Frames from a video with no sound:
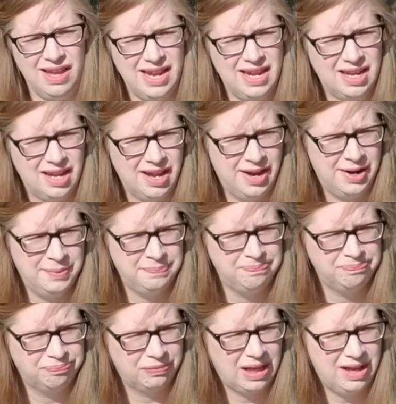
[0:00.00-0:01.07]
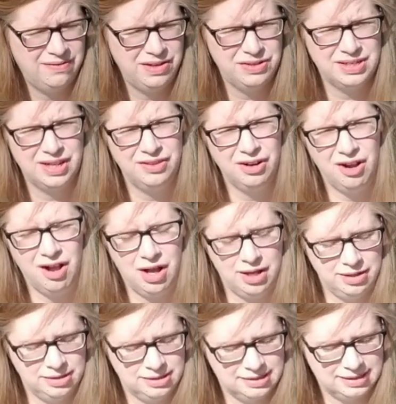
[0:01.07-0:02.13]
like I've used other
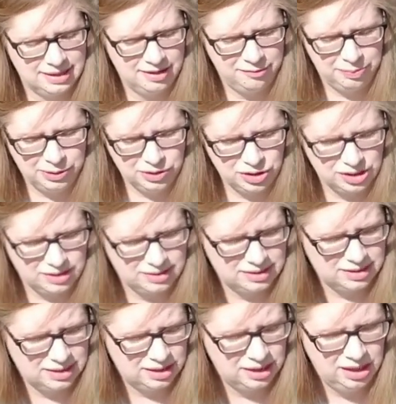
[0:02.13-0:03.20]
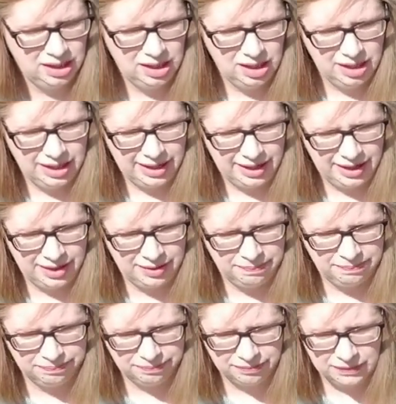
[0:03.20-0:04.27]
cottons that I've purchased
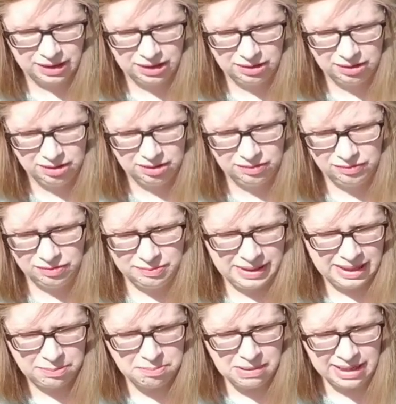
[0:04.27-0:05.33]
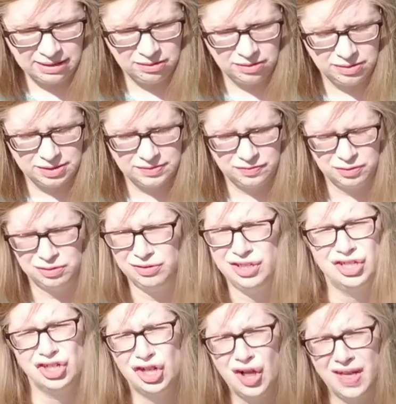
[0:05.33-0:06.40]
from like Michaels for
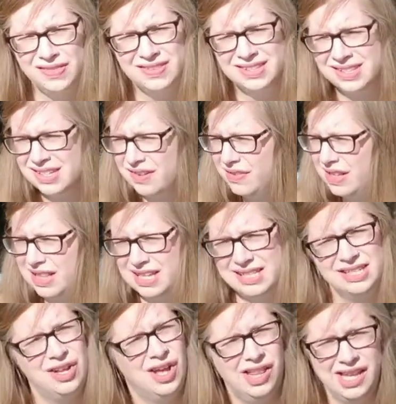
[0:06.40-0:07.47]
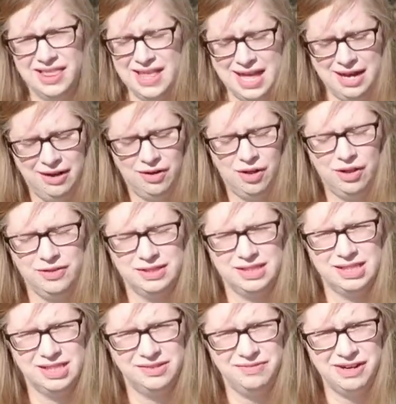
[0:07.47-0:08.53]
dishcloths and stuff like that. It's not like that at all.
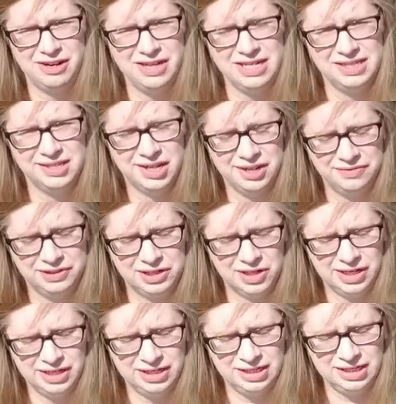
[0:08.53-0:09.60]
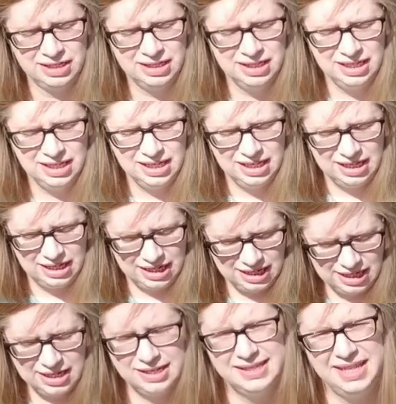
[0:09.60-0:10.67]
This is a very soft cotton.
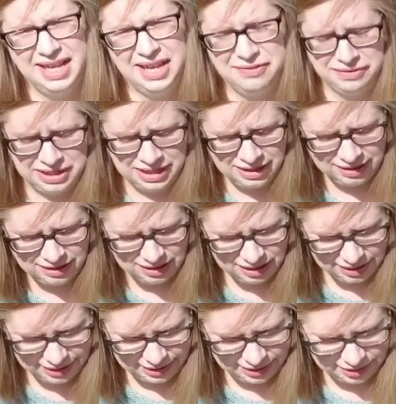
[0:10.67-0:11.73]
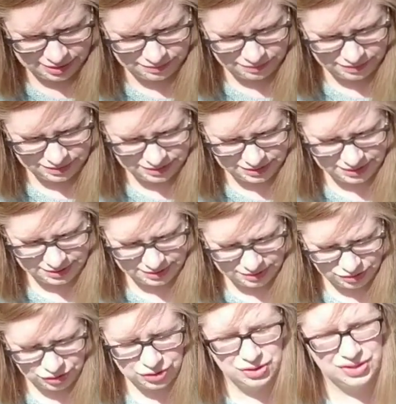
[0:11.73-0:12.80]
It is heavy. This
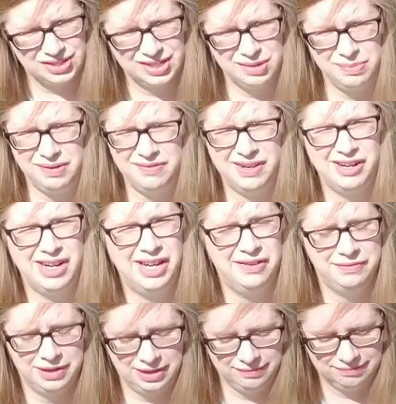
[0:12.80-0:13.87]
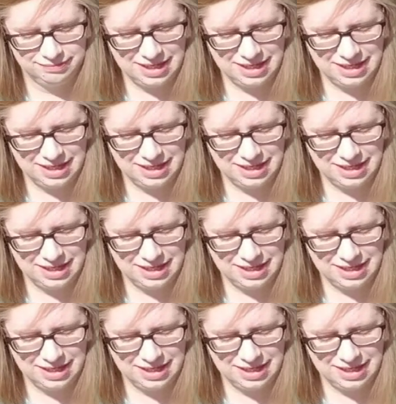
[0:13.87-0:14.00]
shirt's going to be very heavy.